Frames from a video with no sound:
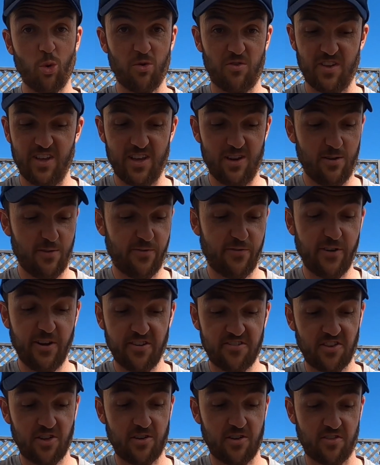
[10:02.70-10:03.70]
walked in,
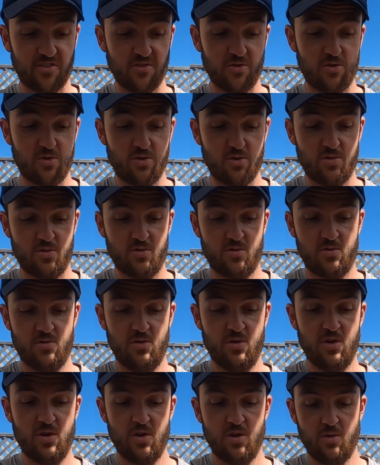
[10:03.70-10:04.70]
first thing I saw
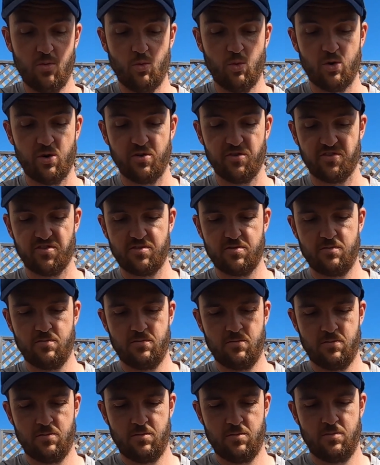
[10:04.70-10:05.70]
was
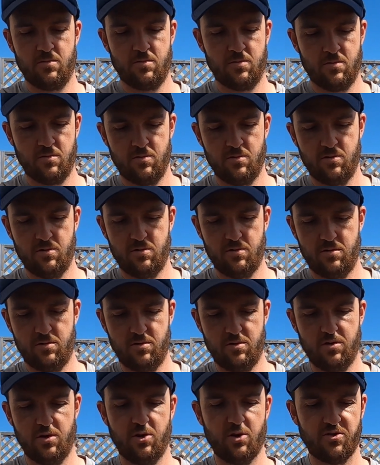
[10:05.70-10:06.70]

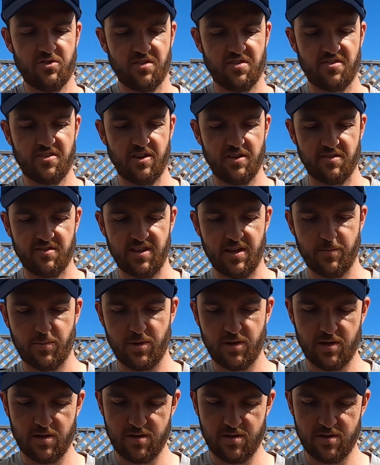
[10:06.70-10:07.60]
not a stuck zip.